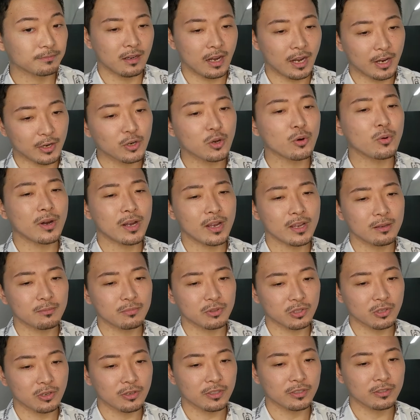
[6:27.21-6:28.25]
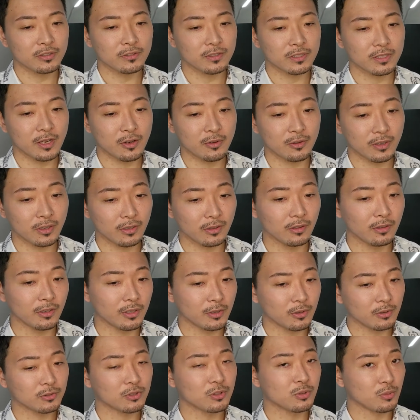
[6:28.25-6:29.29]
I know I am starting to sound a
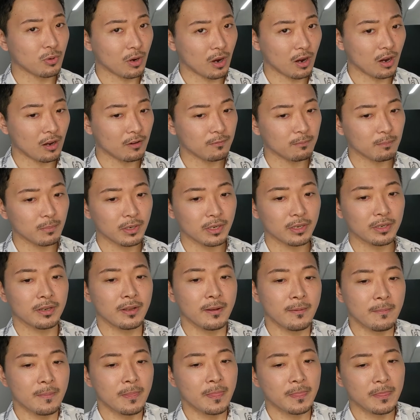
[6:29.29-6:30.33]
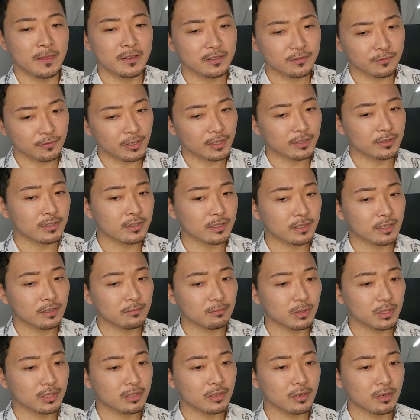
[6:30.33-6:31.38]
little too off, but this fragrance gave
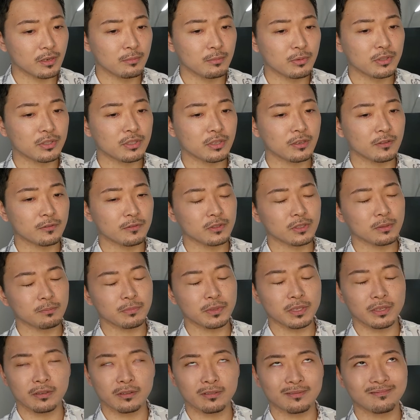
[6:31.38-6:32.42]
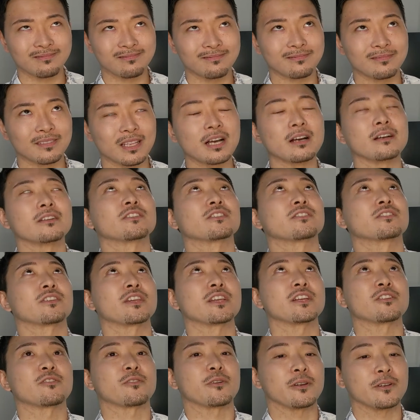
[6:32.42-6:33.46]
me the image of something
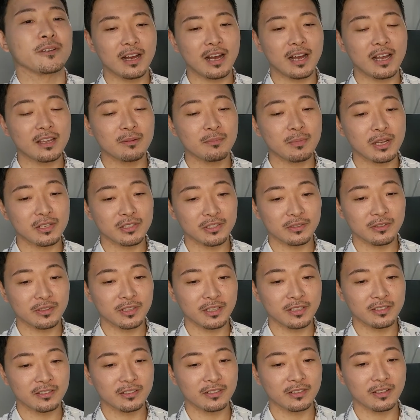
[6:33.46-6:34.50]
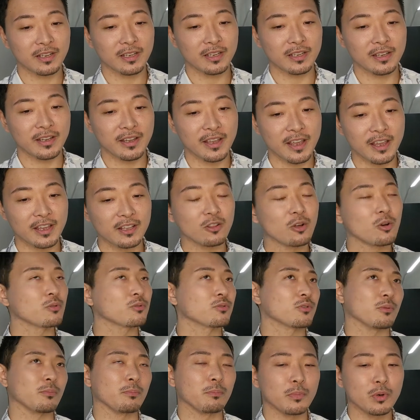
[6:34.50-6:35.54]
sacred. I imagine things like halos
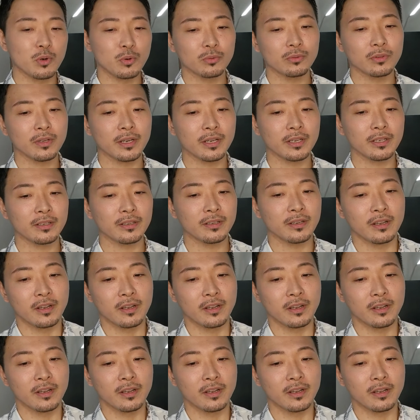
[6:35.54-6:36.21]
or moonlight